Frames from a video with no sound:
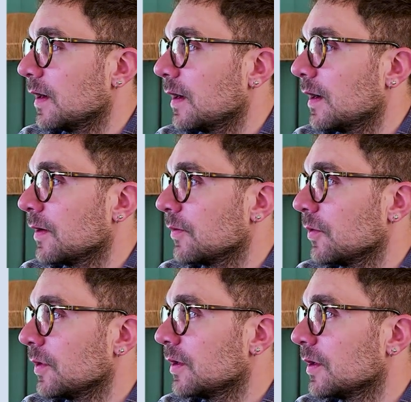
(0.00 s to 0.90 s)
And
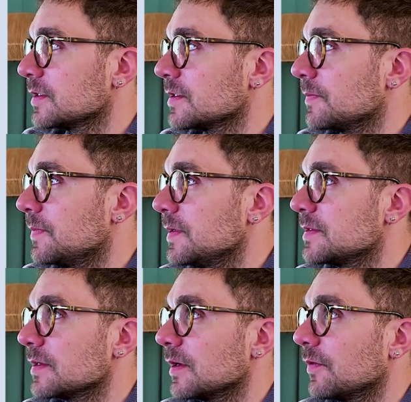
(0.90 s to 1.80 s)
we got a
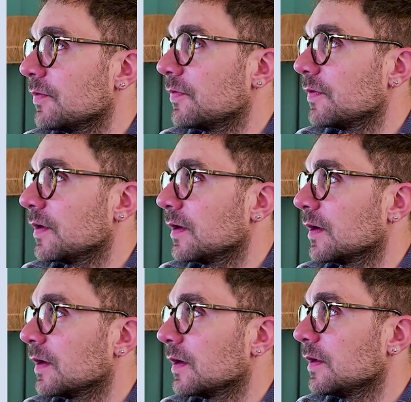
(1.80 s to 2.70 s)
piece of
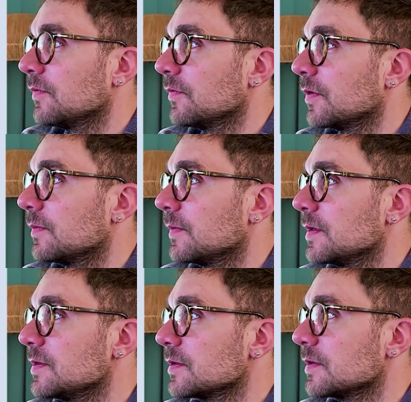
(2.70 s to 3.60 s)
information.